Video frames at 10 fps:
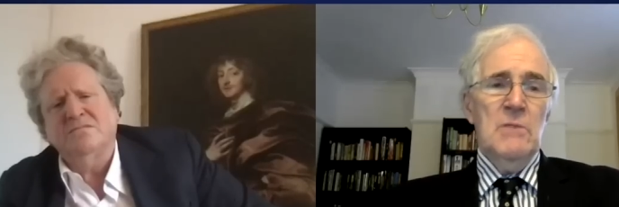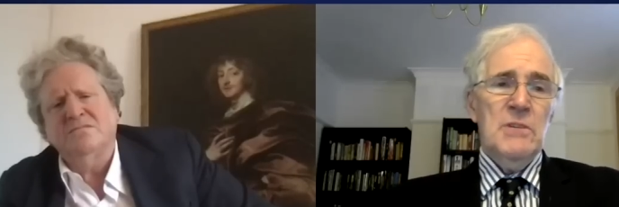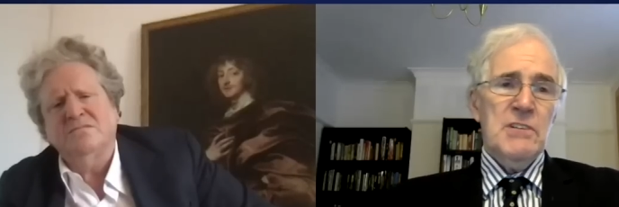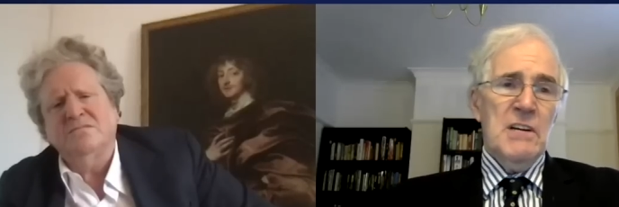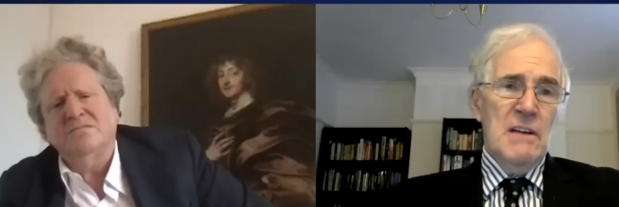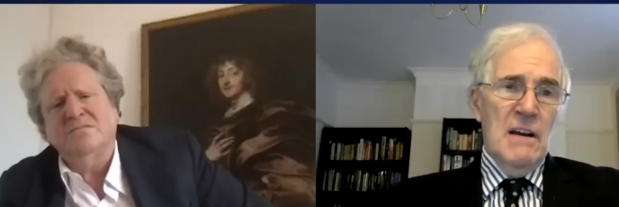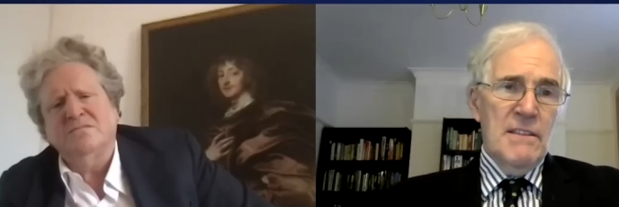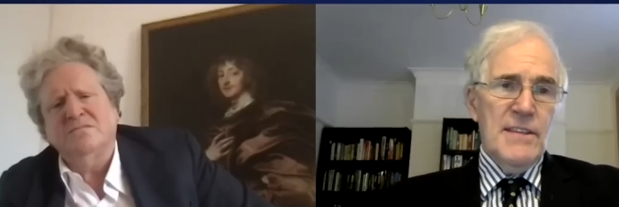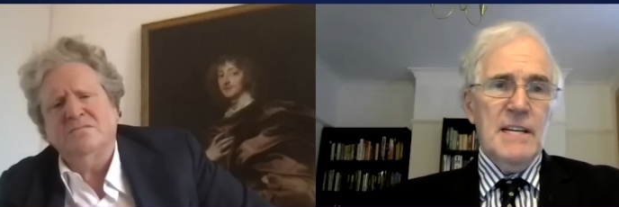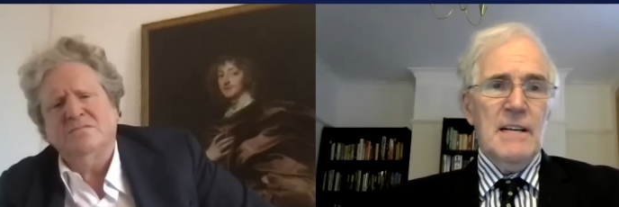Speaker 1: which I, I
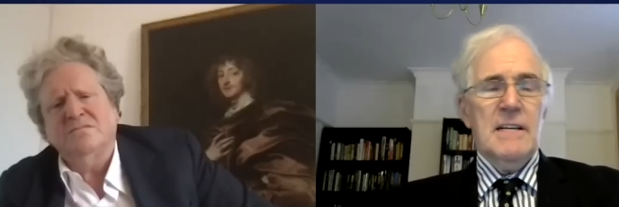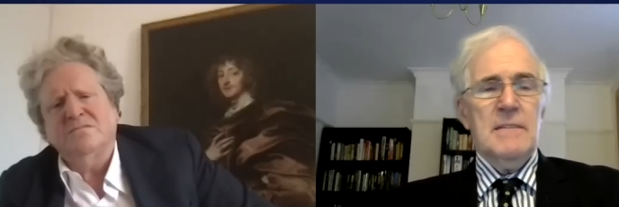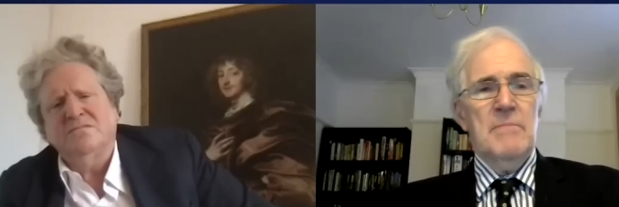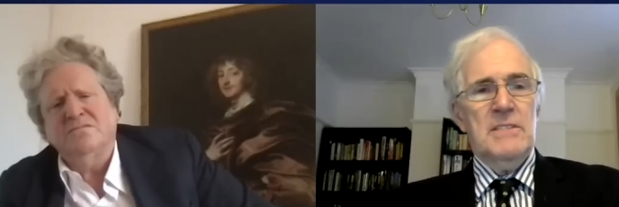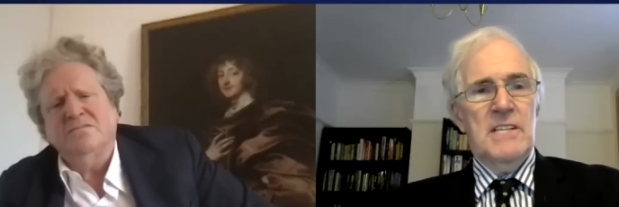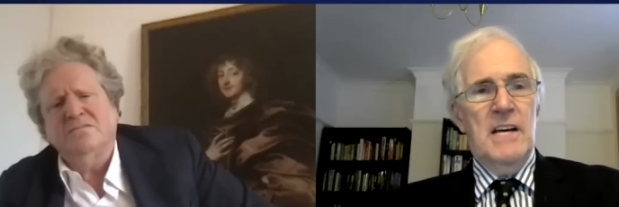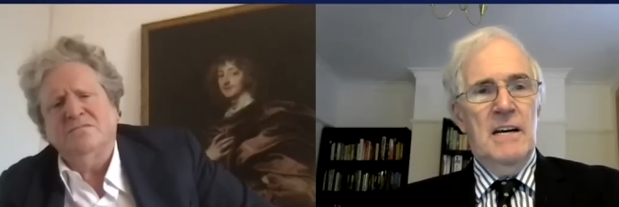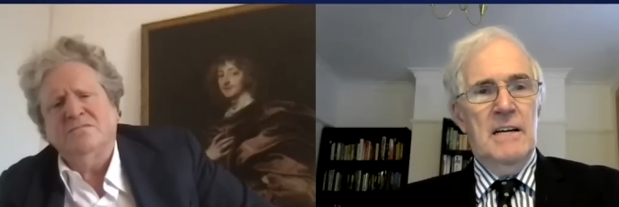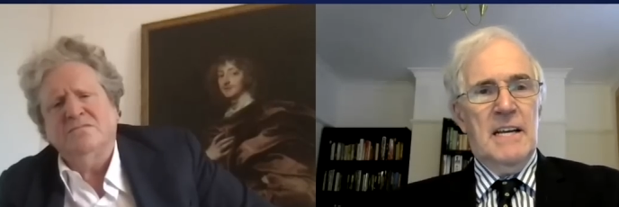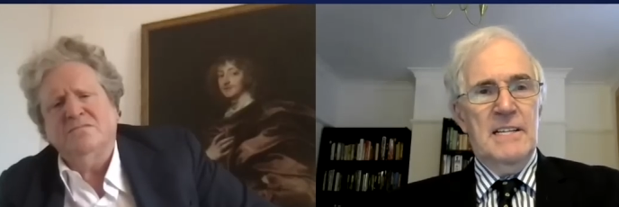think um,
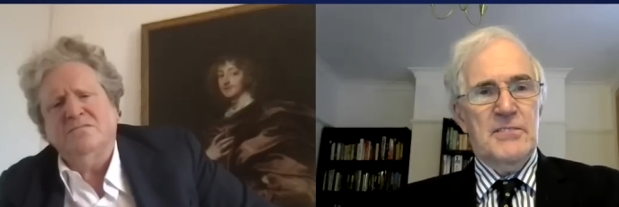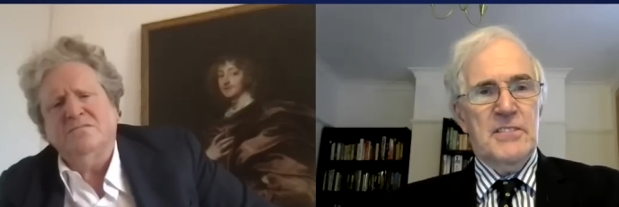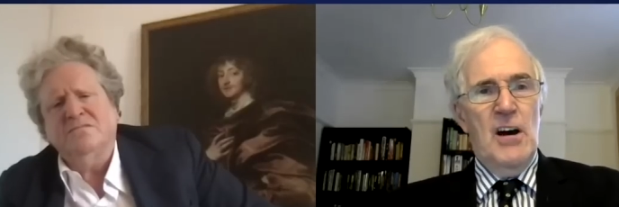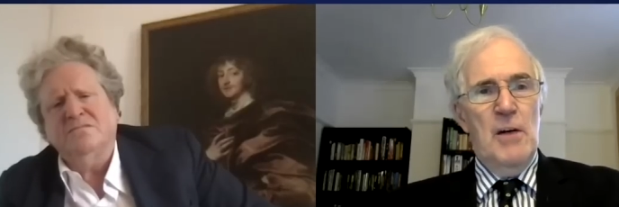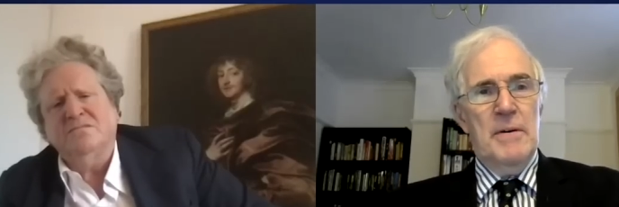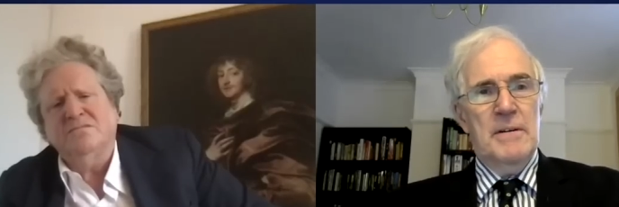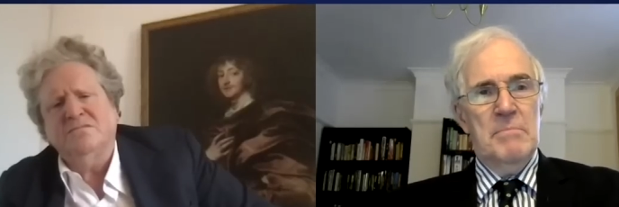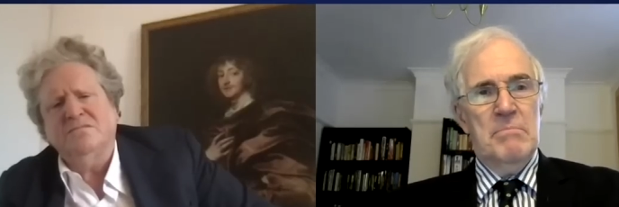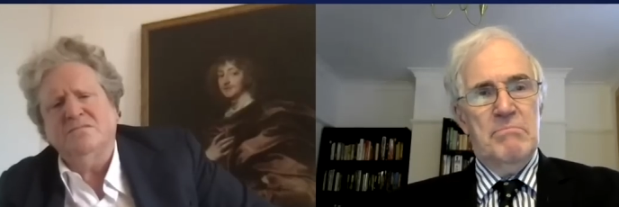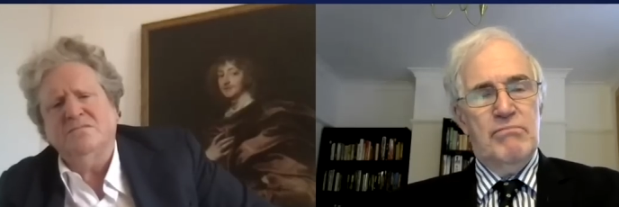uh, Keir Starmer
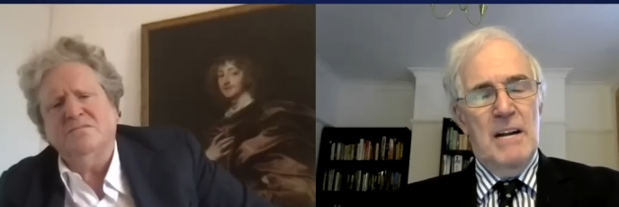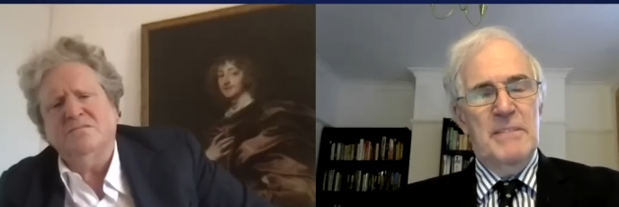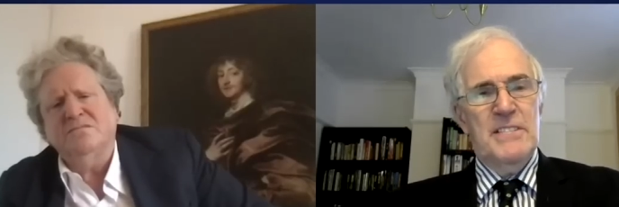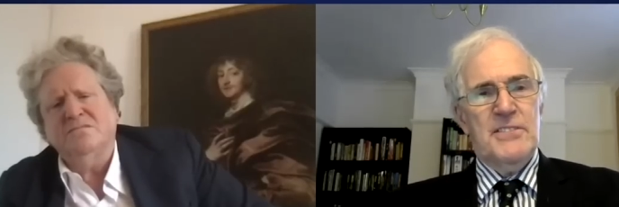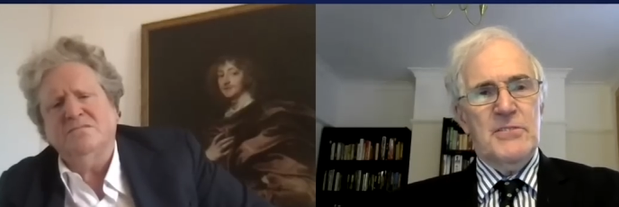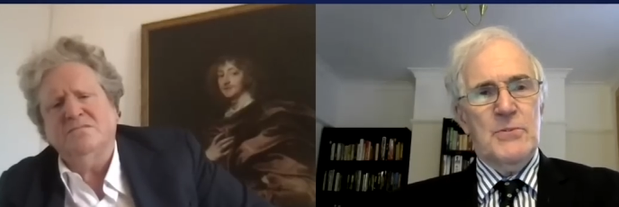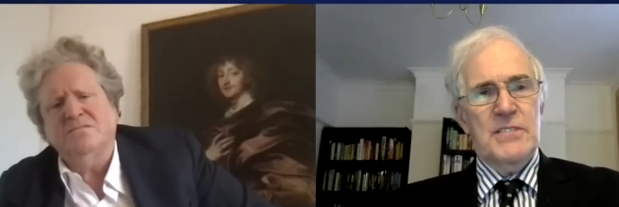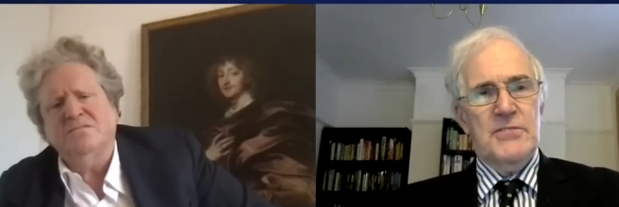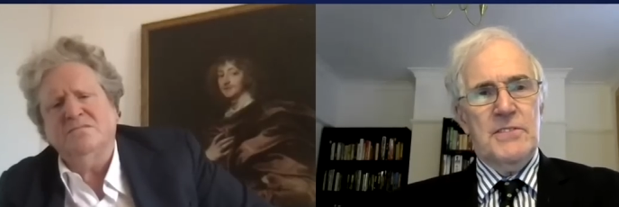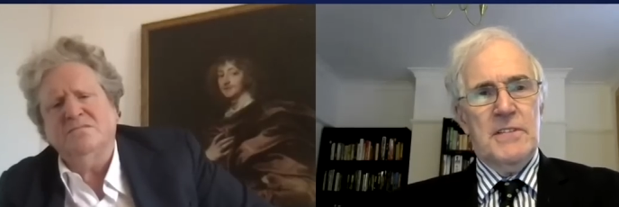Prime Minister's
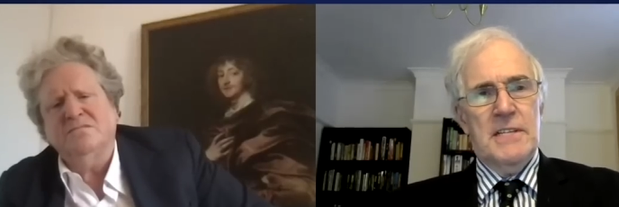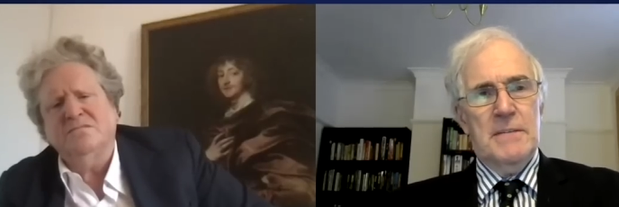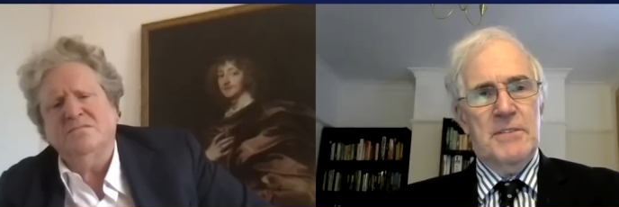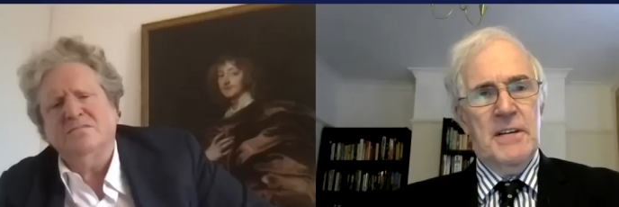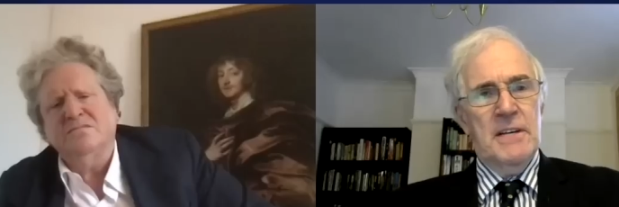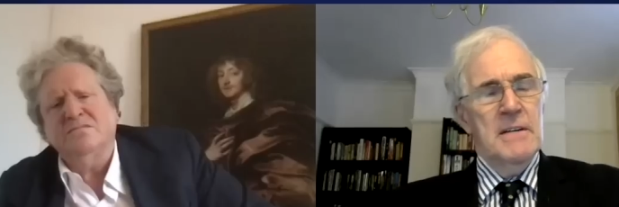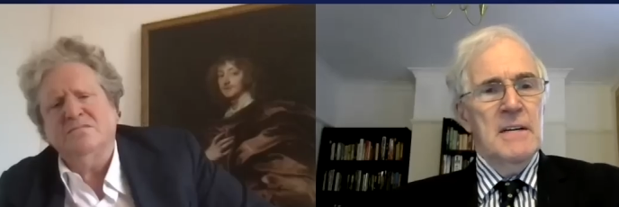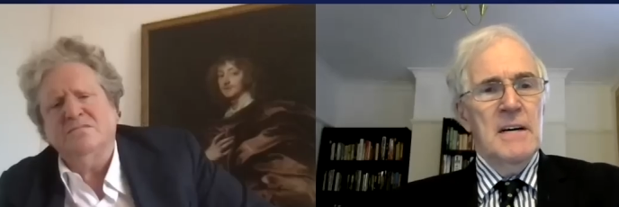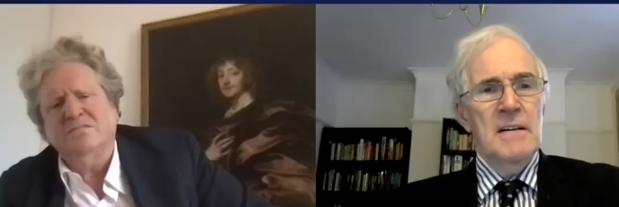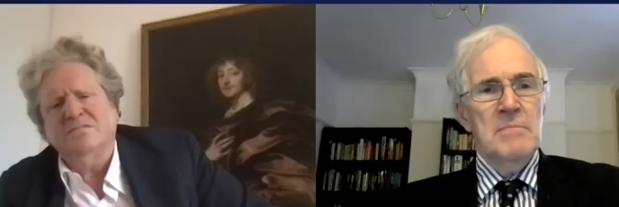question time today
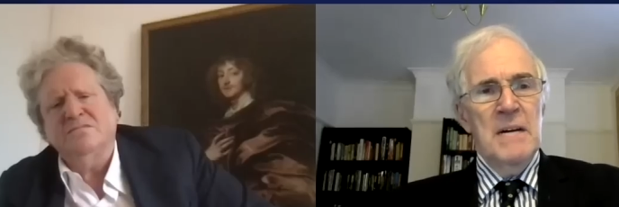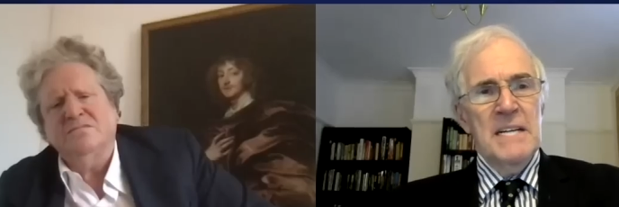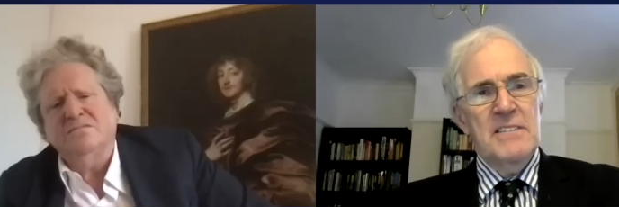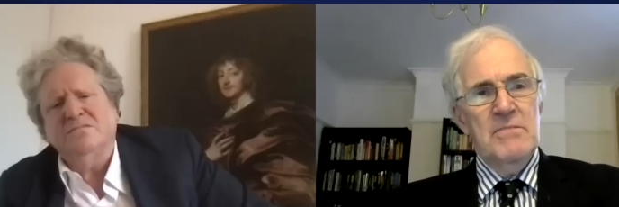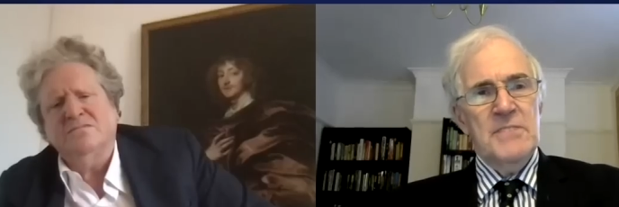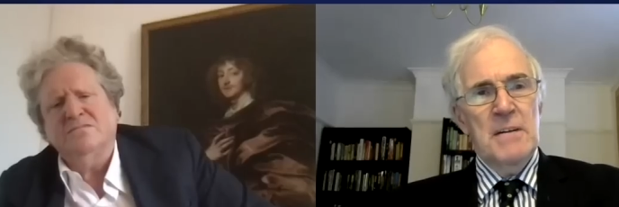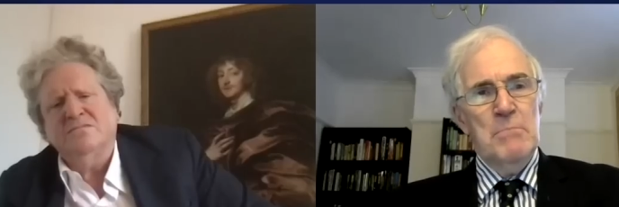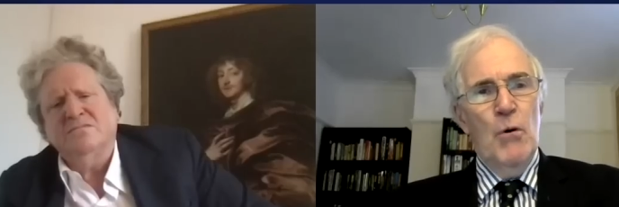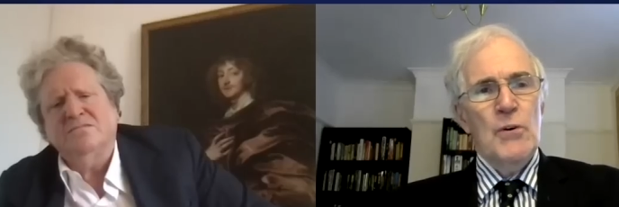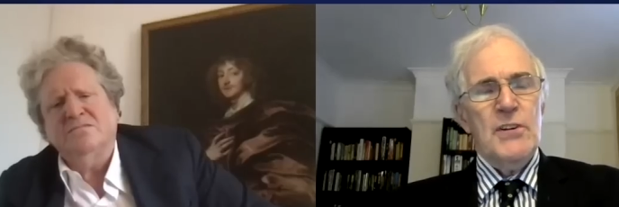uh, might have done
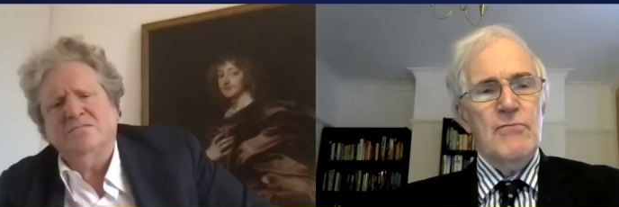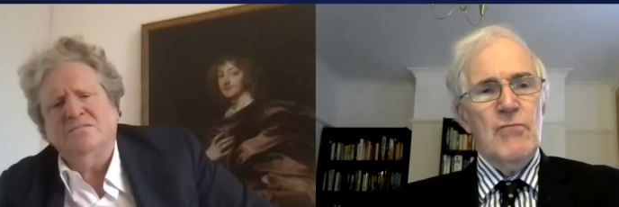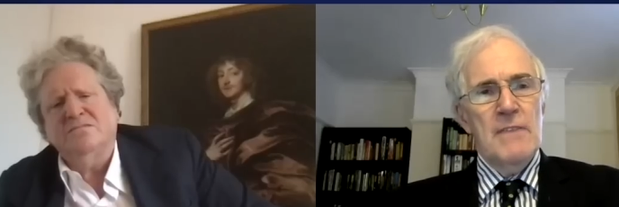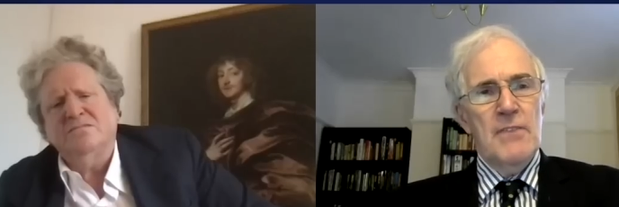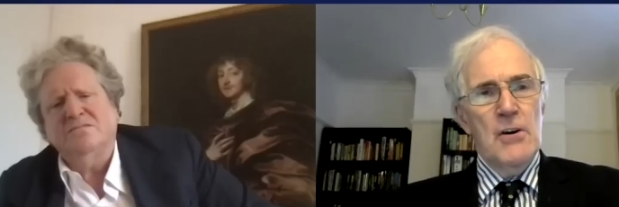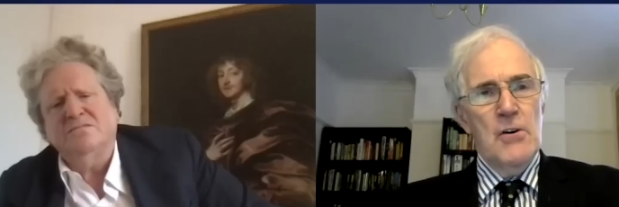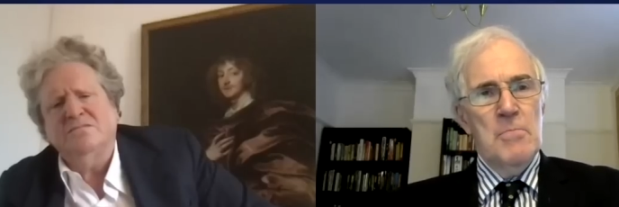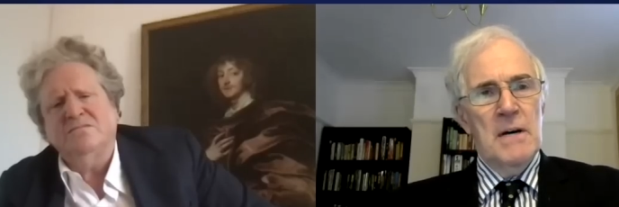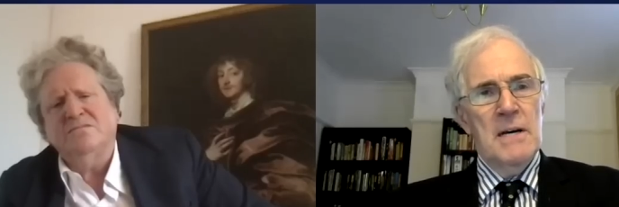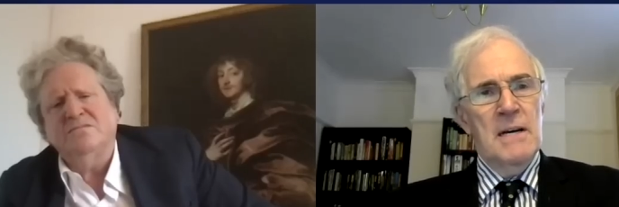more to drive
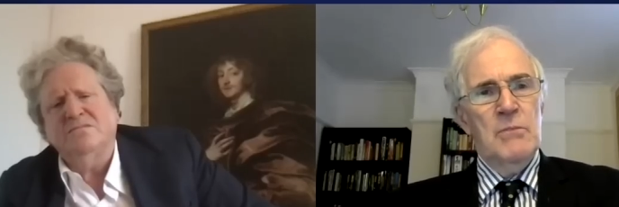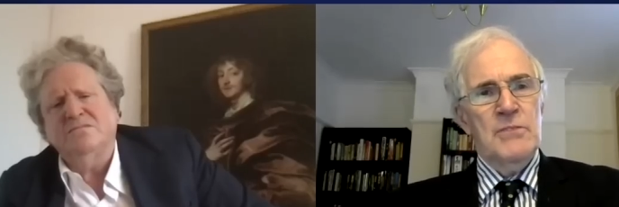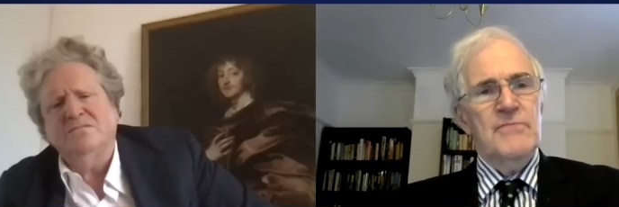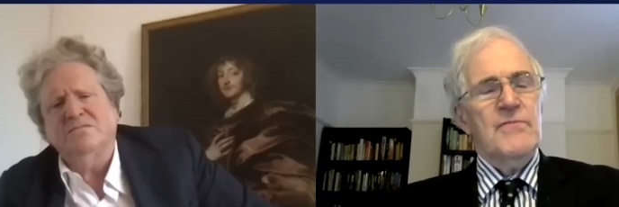home. I, I wasn't